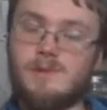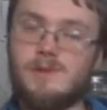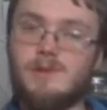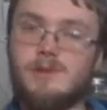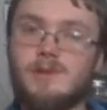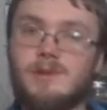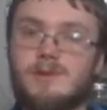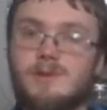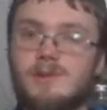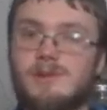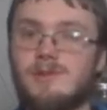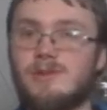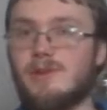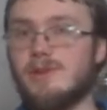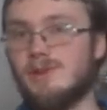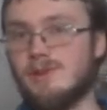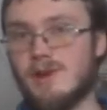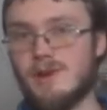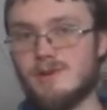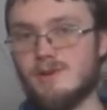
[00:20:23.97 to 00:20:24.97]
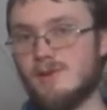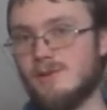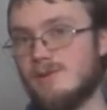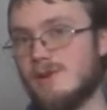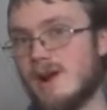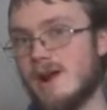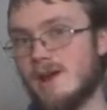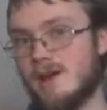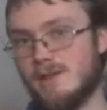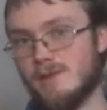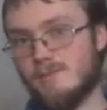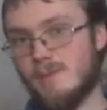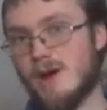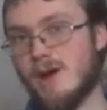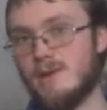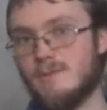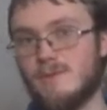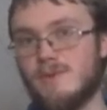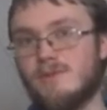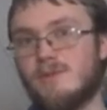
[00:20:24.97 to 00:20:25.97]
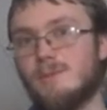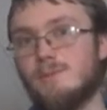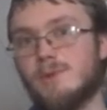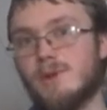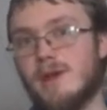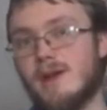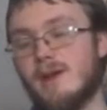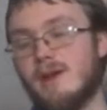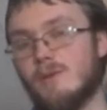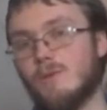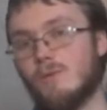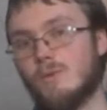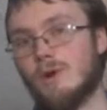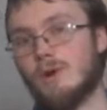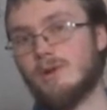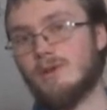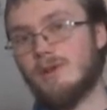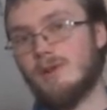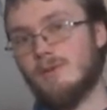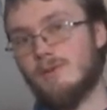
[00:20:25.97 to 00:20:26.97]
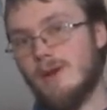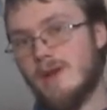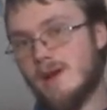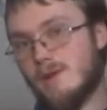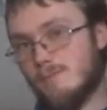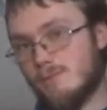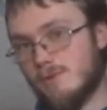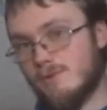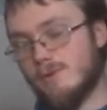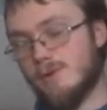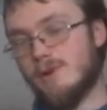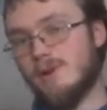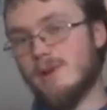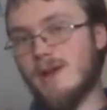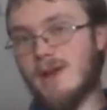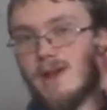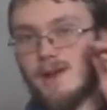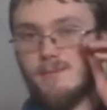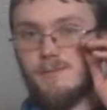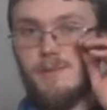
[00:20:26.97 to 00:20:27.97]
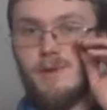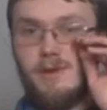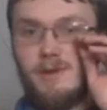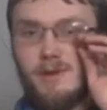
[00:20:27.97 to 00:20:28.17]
You'll notice they start to dry at the bottom of the plant and work their way up over time,